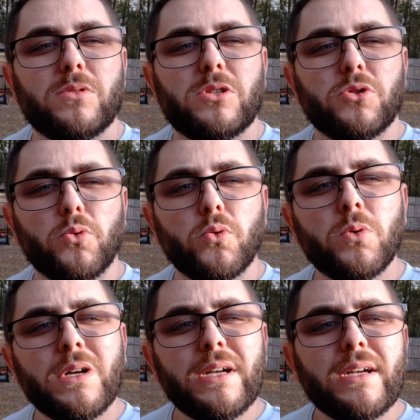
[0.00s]

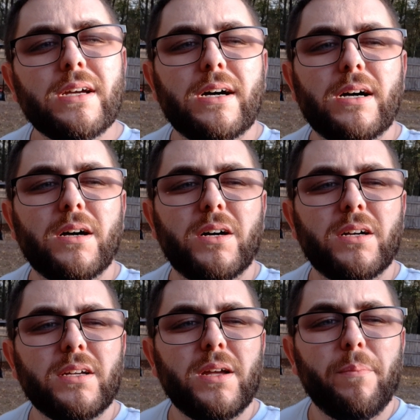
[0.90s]
tool
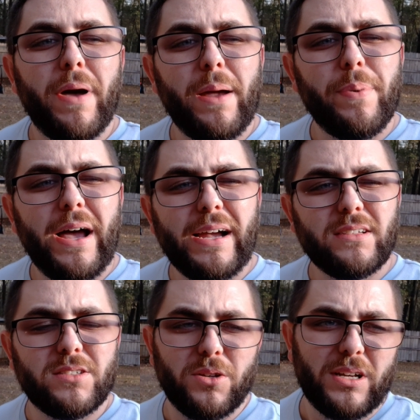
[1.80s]

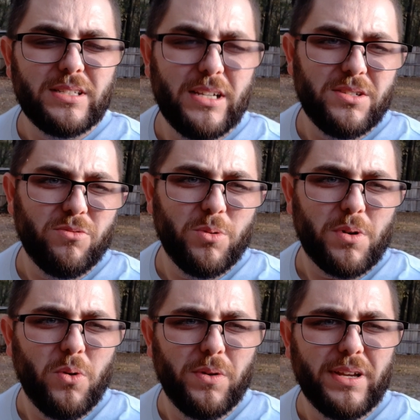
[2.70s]
backpack. So that's actually what we're
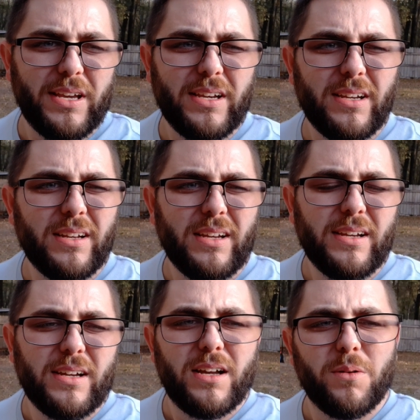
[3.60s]
going to get.
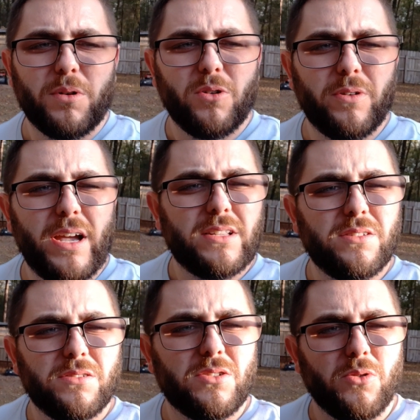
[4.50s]
We're going to head to
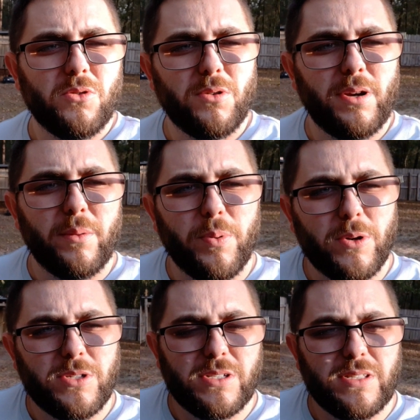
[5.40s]
the store and
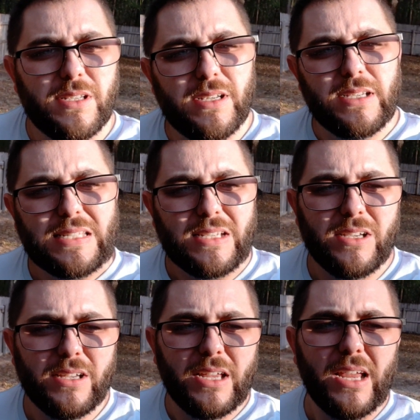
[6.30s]
purchase this.
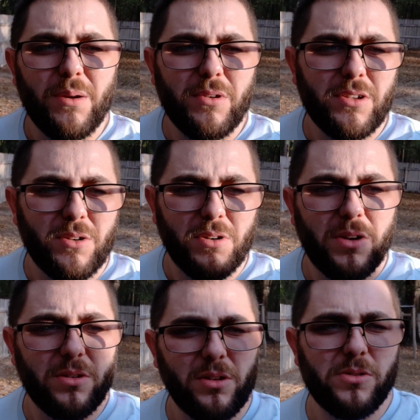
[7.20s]
I'm either going to
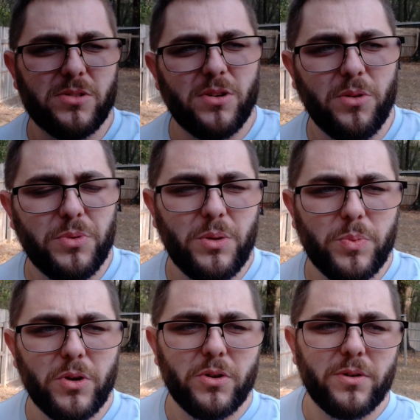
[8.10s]
go to Lowe's or Home
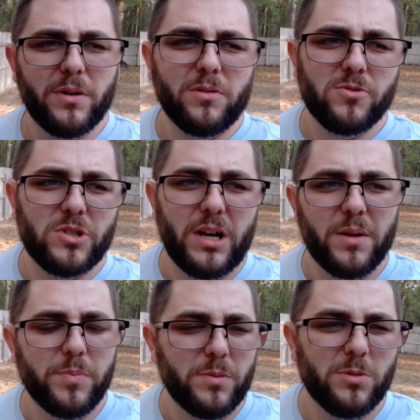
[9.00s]
Depot. I'm going to
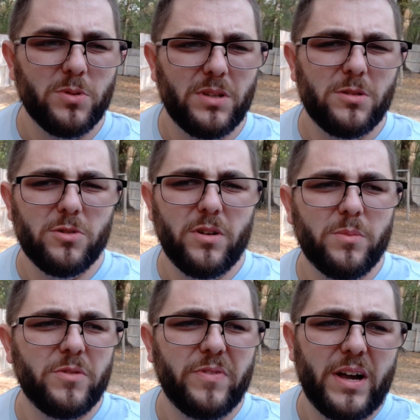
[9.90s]
shop in between two of
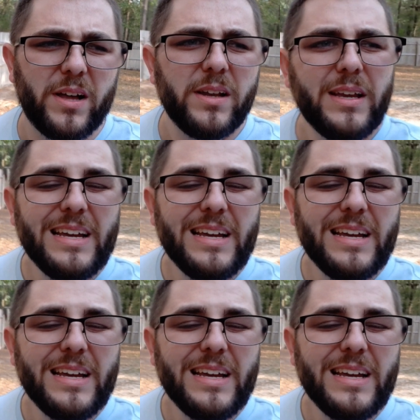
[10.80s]
them and find